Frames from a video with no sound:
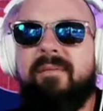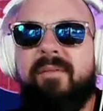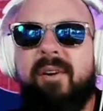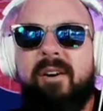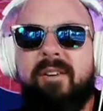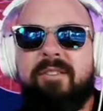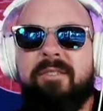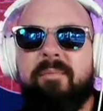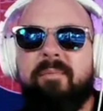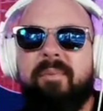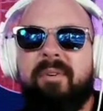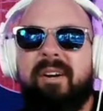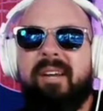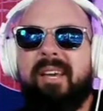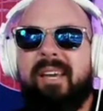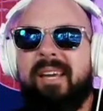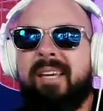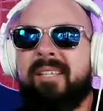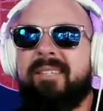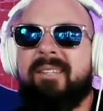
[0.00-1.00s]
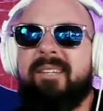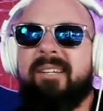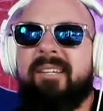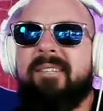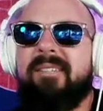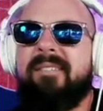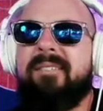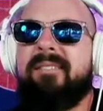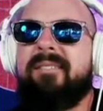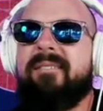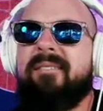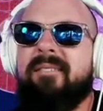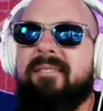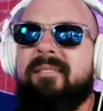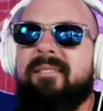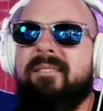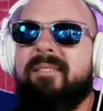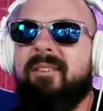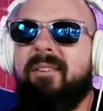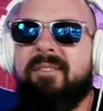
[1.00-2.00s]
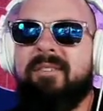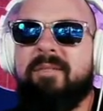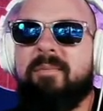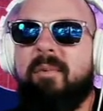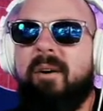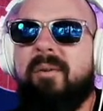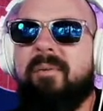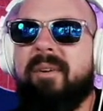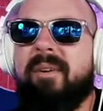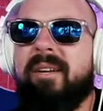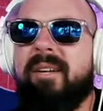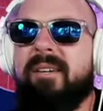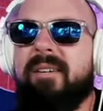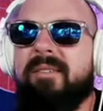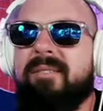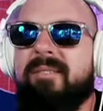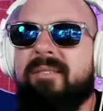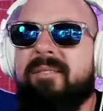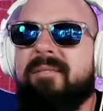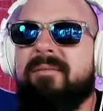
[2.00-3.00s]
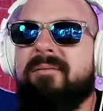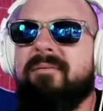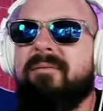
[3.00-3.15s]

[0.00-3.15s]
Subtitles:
The Evokes are pretty easy. They're all small windows.